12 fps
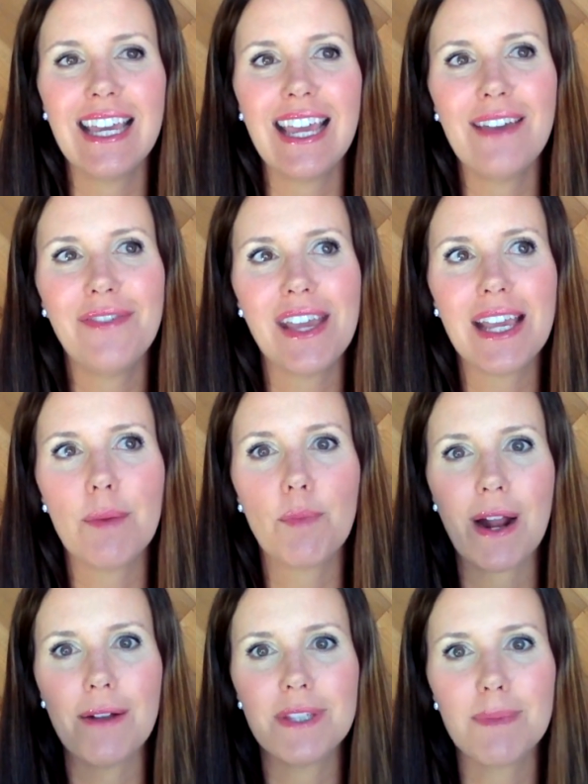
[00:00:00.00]
If they get
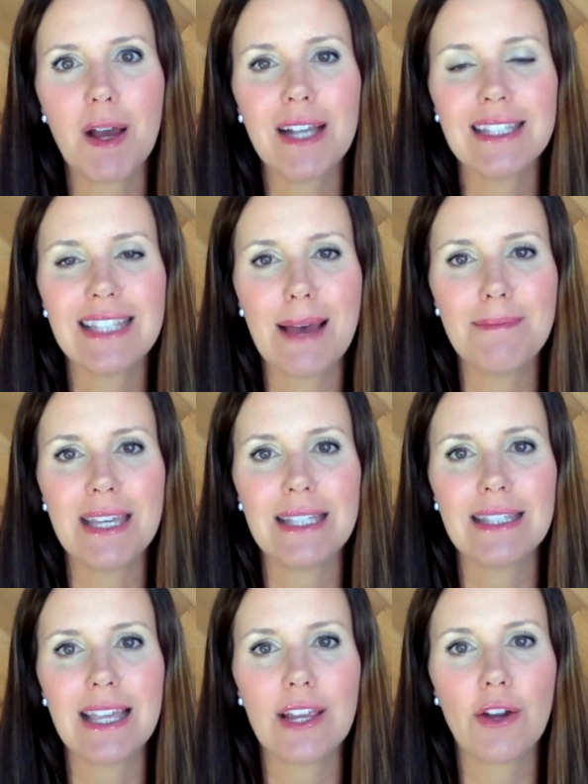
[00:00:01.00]
brown spots, that
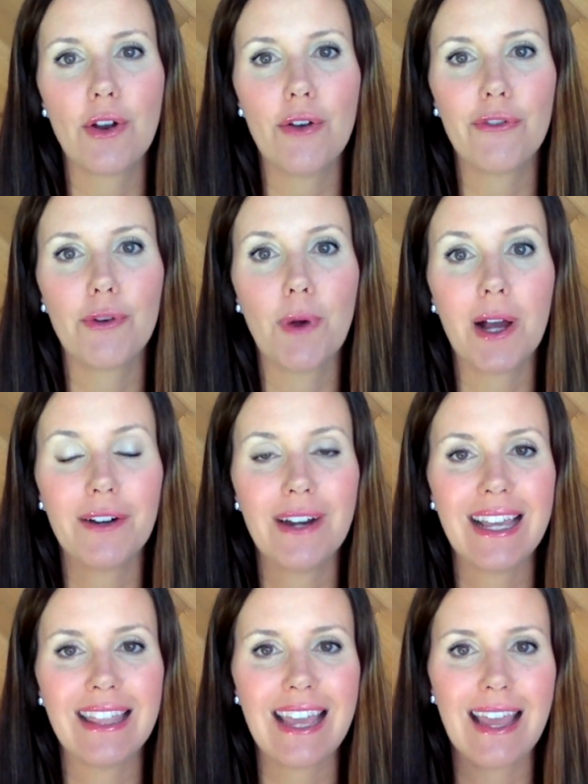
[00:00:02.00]
means that you're
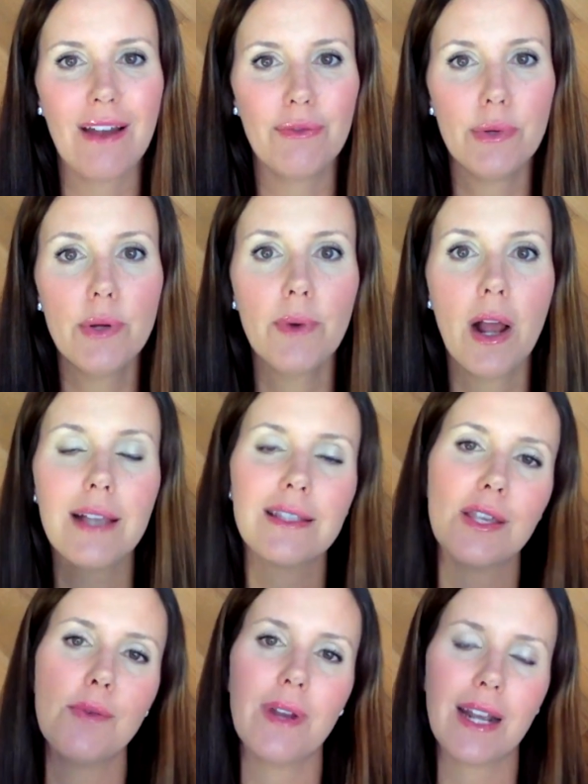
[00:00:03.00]
overwatering and they have root rot,
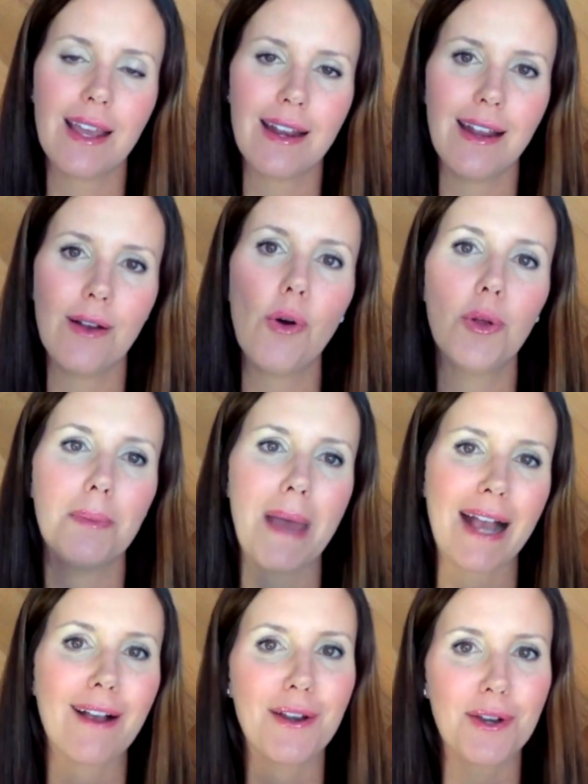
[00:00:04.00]
so you want to kind of hold
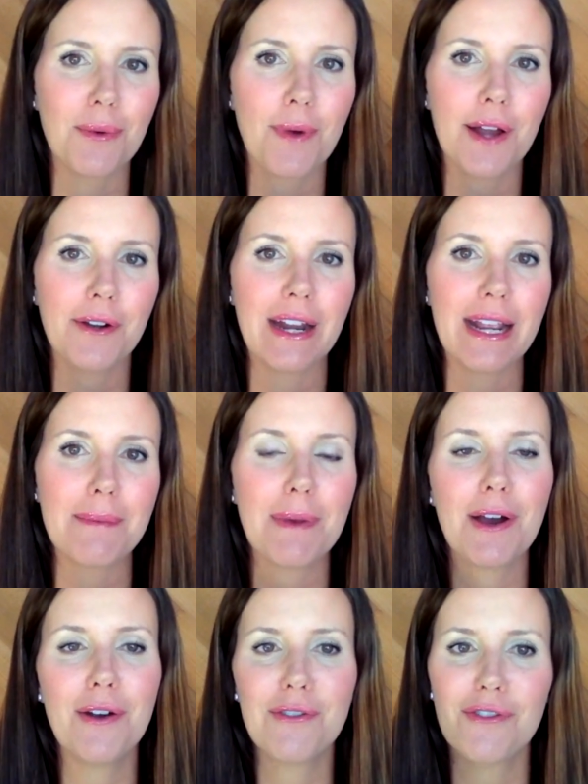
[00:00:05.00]
back on your watering.
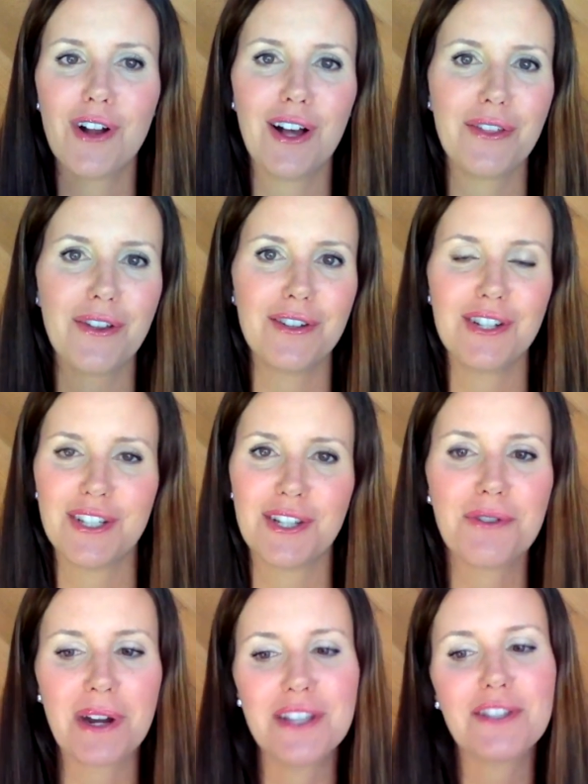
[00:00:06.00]
But overall, they're just
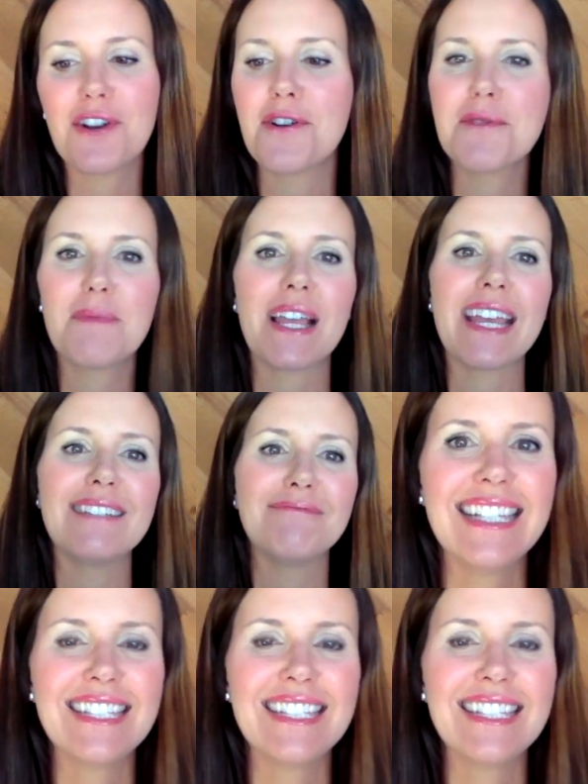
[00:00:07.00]
a great starter plant.